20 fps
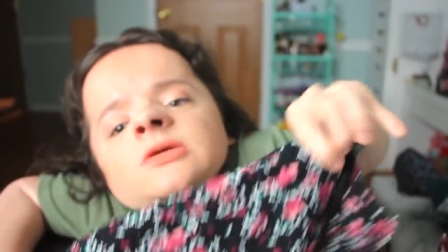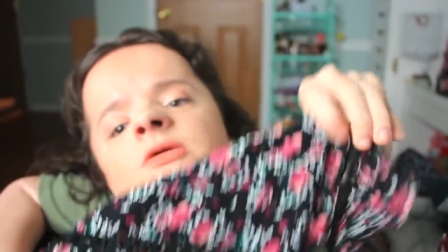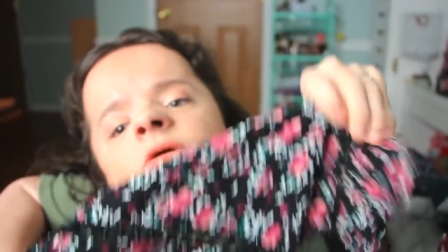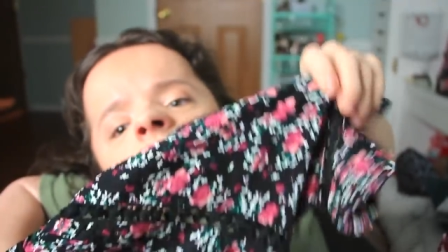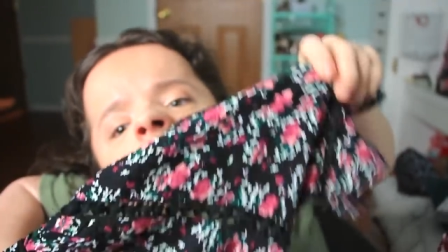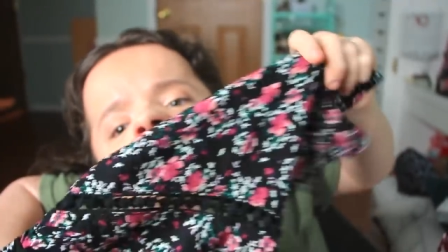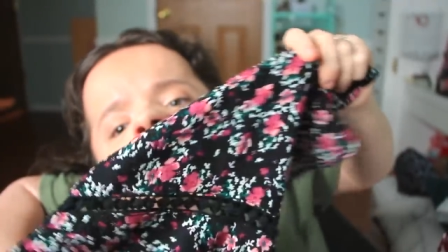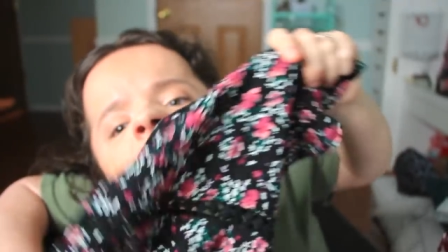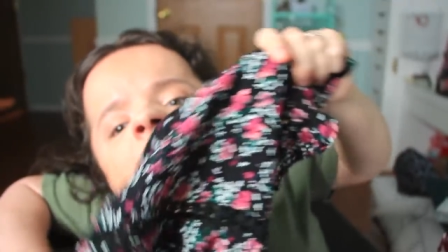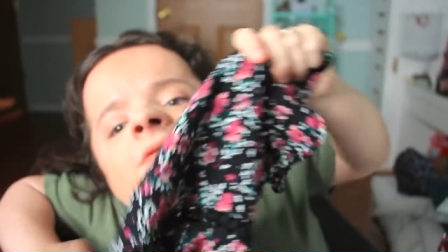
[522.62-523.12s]
it
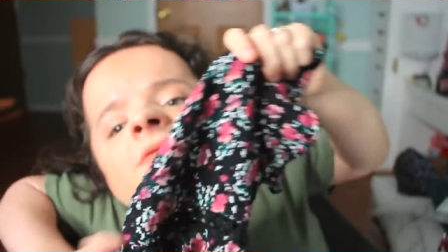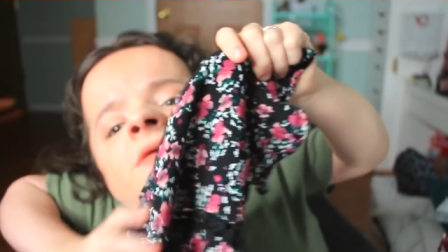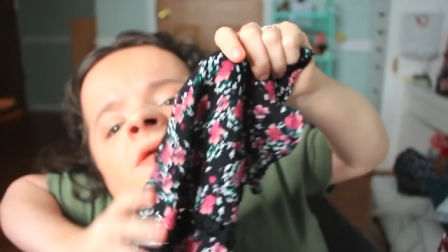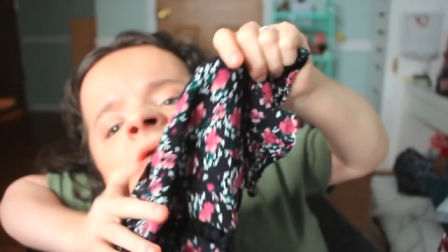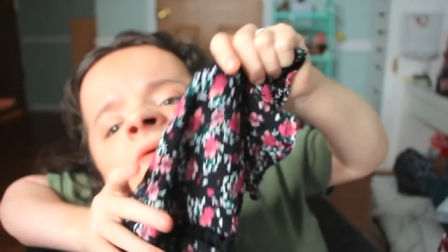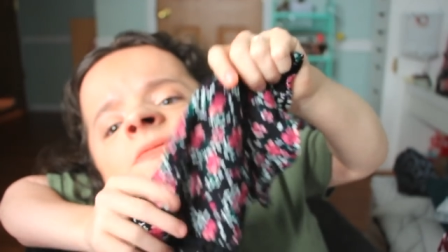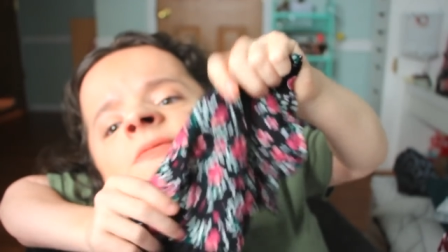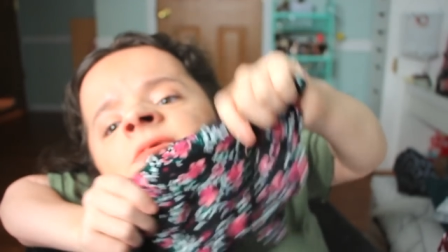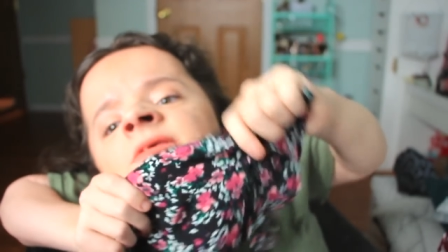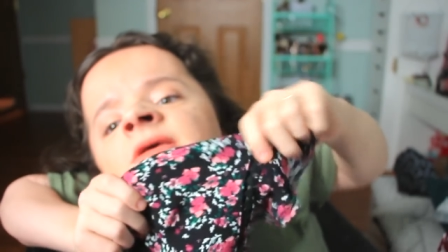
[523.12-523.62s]
called,
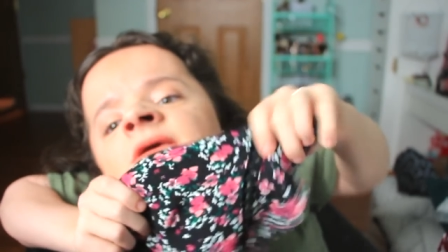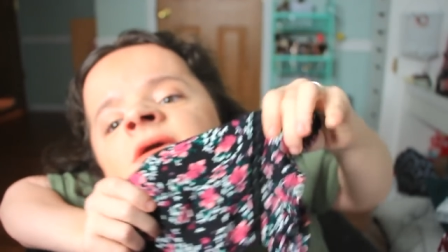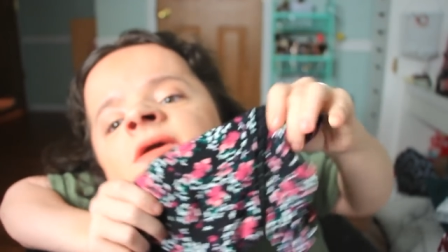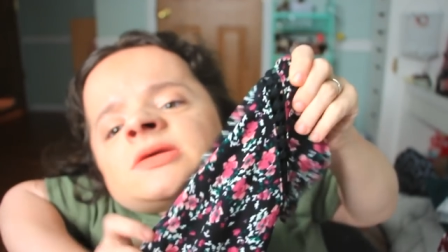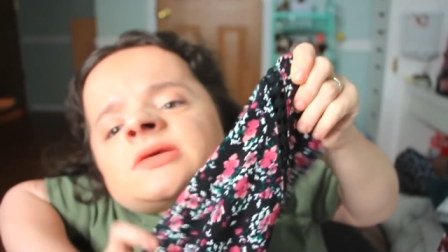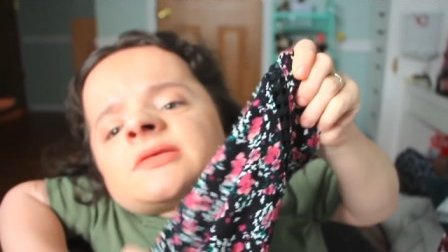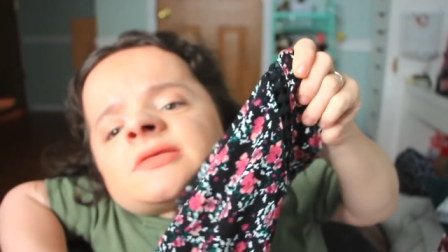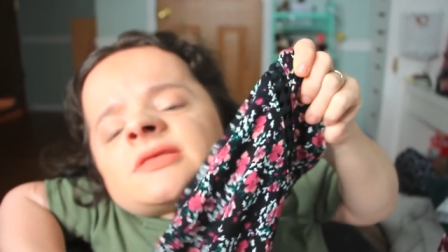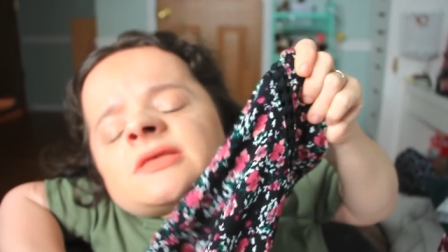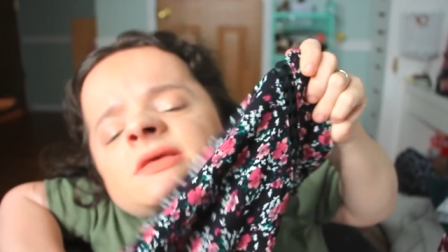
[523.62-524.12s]
sleeves.
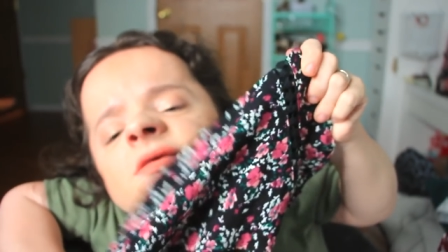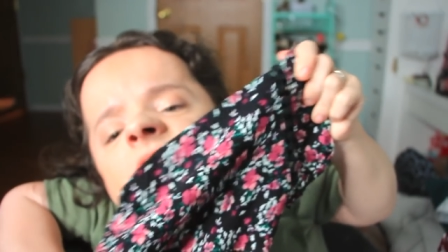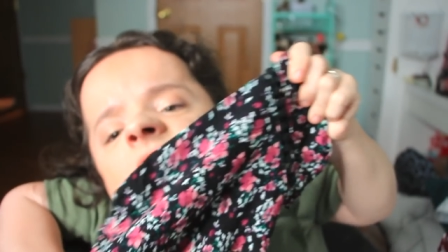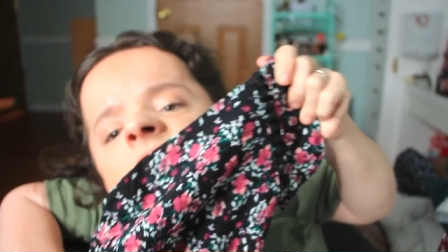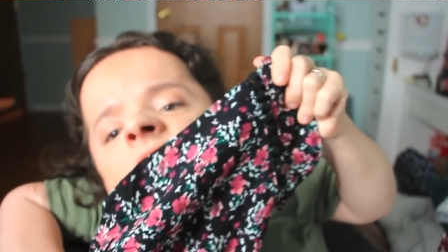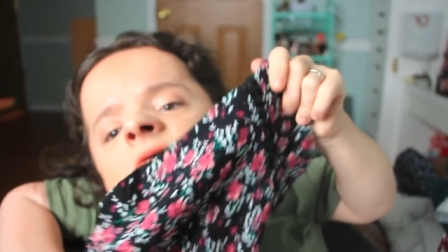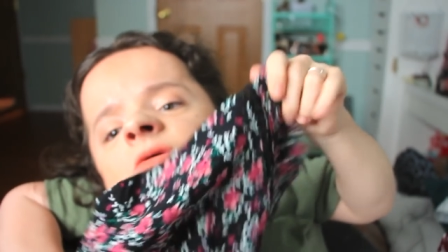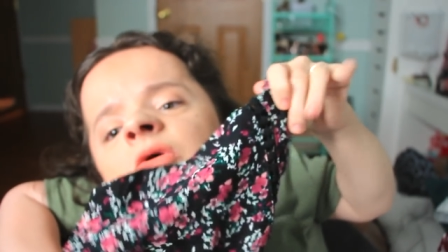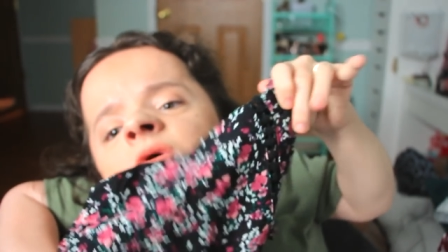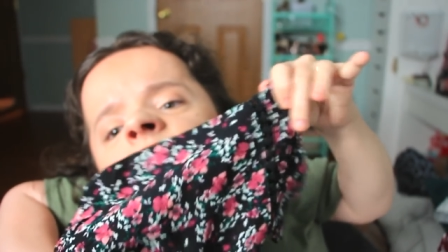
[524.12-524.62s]
And I just think
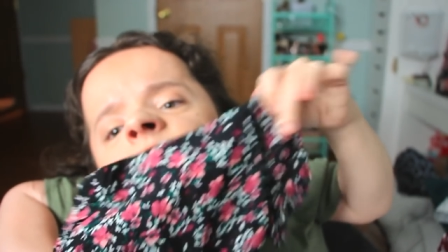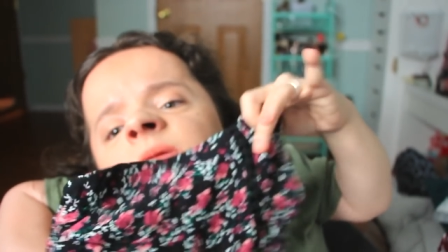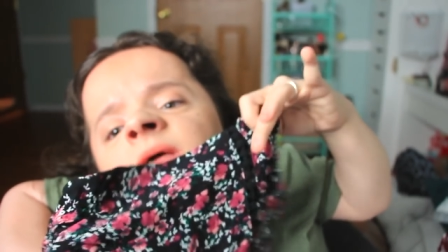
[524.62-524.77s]
it's so,